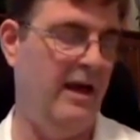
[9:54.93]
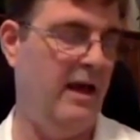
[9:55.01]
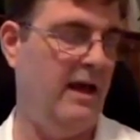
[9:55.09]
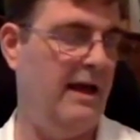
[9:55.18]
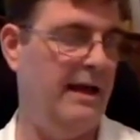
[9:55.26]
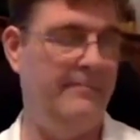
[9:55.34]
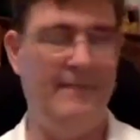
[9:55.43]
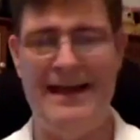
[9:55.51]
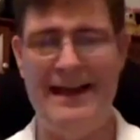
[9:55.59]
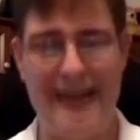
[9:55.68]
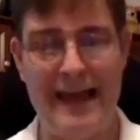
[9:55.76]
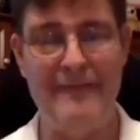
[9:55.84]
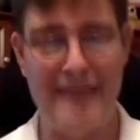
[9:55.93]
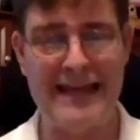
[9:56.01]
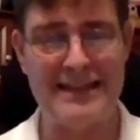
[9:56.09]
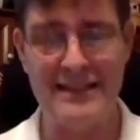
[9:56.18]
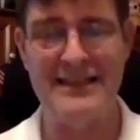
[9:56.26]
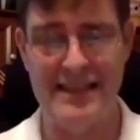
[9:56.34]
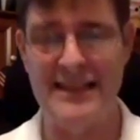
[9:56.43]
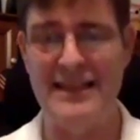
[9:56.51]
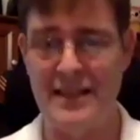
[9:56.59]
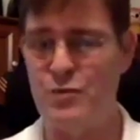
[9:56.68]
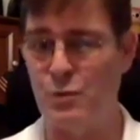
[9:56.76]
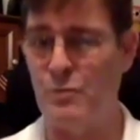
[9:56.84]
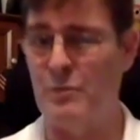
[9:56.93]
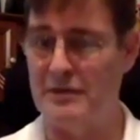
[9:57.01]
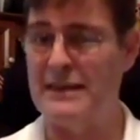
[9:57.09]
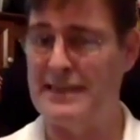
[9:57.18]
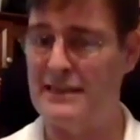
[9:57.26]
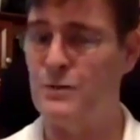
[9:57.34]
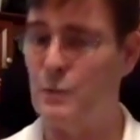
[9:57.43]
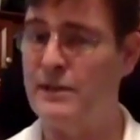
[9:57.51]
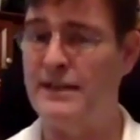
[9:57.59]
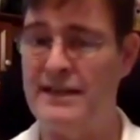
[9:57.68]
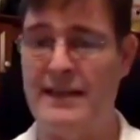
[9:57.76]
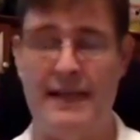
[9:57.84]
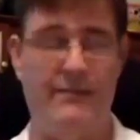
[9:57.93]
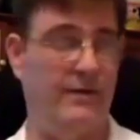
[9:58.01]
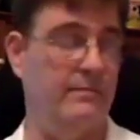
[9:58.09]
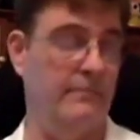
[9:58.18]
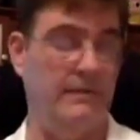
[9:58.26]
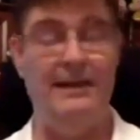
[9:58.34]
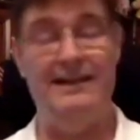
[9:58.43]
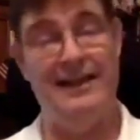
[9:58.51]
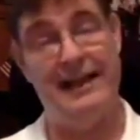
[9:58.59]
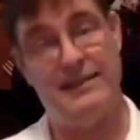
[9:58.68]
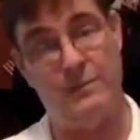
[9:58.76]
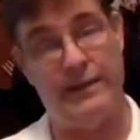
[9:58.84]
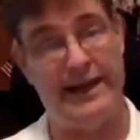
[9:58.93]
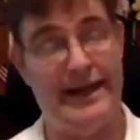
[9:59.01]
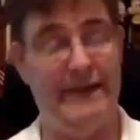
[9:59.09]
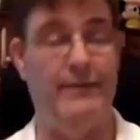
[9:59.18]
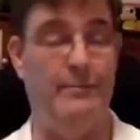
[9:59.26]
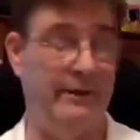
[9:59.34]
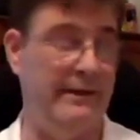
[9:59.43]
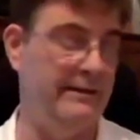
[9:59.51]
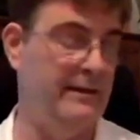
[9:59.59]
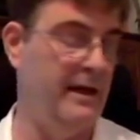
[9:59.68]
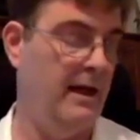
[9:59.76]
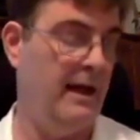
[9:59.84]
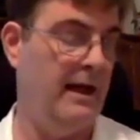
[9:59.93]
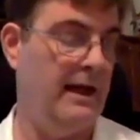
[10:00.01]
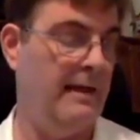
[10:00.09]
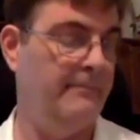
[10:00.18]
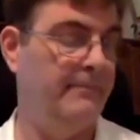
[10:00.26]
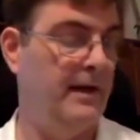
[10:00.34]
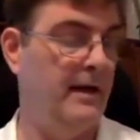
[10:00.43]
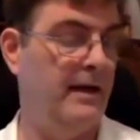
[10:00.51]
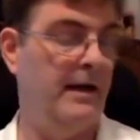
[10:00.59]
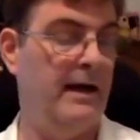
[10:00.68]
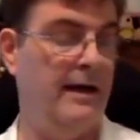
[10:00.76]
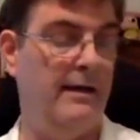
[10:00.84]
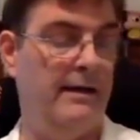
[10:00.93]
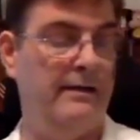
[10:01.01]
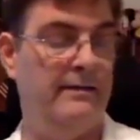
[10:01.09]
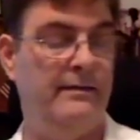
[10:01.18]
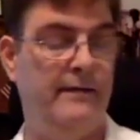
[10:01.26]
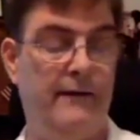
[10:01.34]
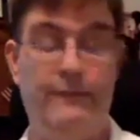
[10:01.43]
I have actually seen these rumors. This is where these came from. Now, the next one I haven't, but a